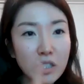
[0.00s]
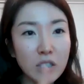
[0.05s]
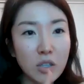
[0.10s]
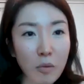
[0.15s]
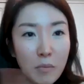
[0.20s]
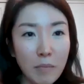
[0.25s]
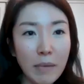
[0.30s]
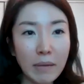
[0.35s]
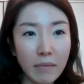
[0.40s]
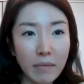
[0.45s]
is
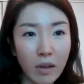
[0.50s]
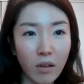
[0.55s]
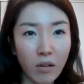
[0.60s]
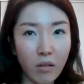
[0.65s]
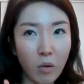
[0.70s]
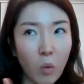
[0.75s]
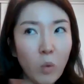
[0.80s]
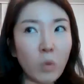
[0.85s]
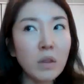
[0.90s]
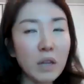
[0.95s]
the
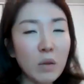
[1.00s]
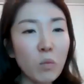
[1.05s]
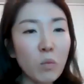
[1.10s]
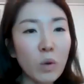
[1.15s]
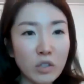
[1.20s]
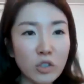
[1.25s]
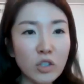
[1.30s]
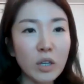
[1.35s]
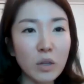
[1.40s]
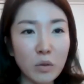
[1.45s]
uh, only
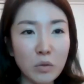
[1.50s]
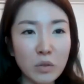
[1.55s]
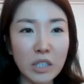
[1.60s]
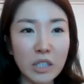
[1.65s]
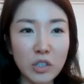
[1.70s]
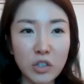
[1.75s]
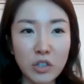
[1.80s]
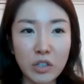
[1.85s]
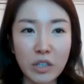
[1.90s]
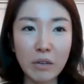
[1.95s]
one cello
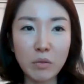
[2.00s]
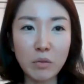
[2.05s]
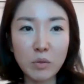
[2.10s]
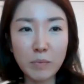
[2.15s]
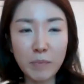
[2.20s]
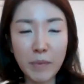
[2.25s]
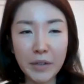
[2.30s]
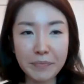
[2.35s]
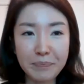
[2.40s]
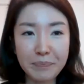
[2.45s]
teacher now,
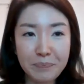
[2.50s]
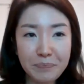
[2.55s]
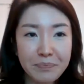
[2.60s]
but